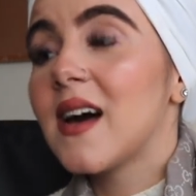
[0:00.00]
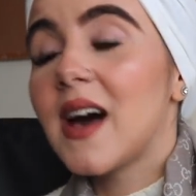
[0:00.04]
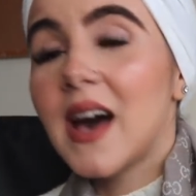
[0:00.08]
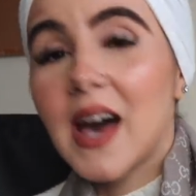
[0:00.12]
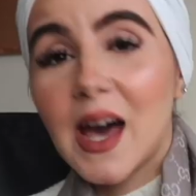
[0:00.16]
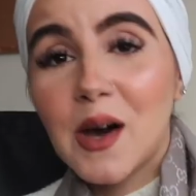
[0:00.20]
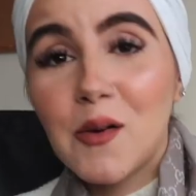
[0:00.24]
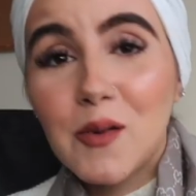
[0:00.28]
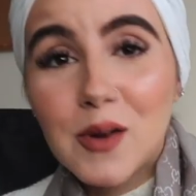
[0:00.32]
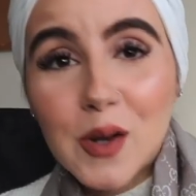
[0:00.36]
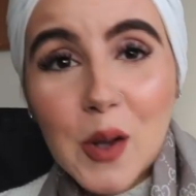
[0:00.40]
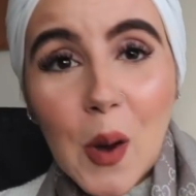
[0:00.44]

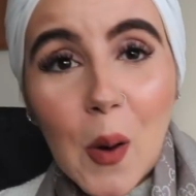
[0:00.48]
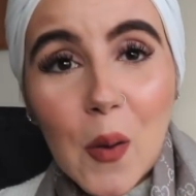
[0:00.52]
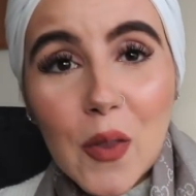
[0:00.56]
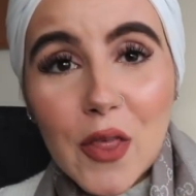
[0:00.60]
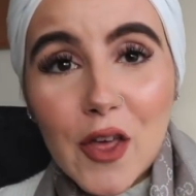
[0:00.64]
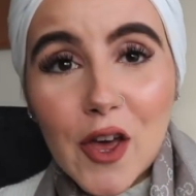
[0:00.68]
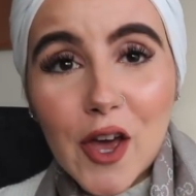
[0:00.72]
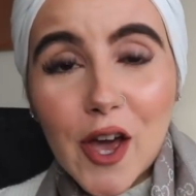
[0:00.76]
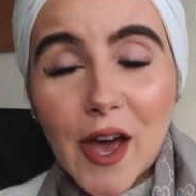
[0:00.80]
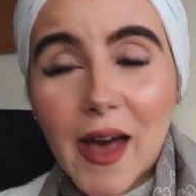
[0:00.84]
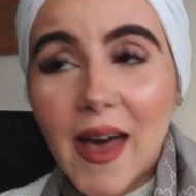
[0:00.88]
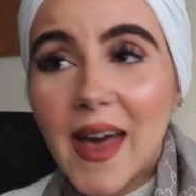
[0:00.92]
I would go
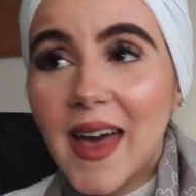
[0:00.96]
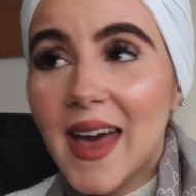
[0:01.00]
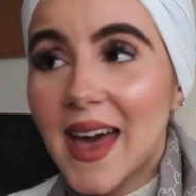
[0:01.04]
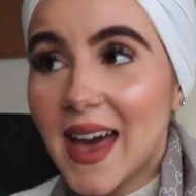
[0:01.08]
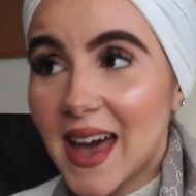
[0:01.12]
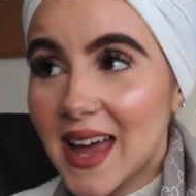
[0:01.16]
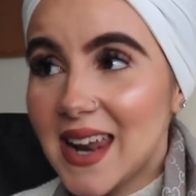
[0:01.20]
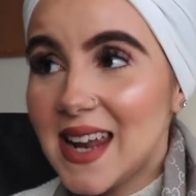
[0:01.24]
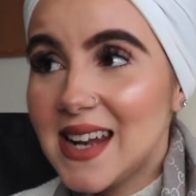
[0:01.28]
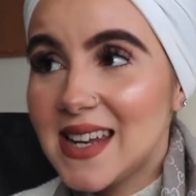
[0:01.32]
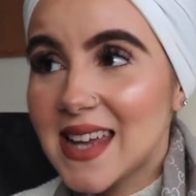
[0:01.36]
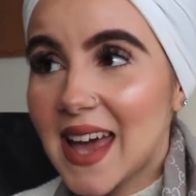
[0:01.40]
there
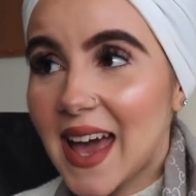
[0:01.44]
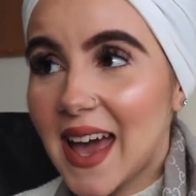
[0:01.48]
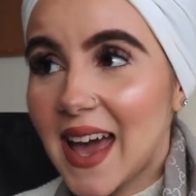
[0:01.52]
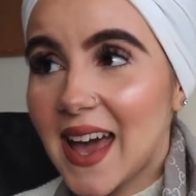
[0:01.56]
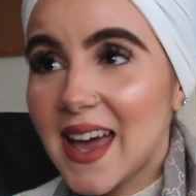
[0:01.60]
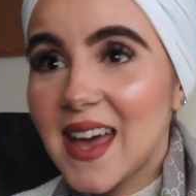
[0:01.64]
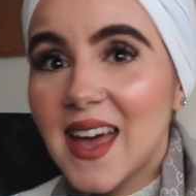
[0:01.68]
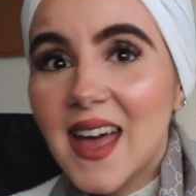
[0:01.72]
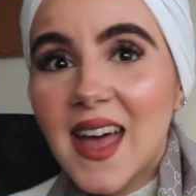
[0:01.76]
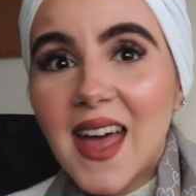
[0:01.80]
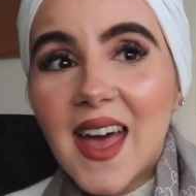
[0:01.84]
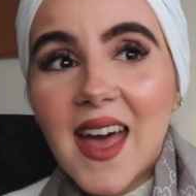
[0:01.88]
any
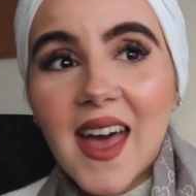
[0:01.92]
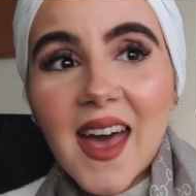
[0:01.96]
day.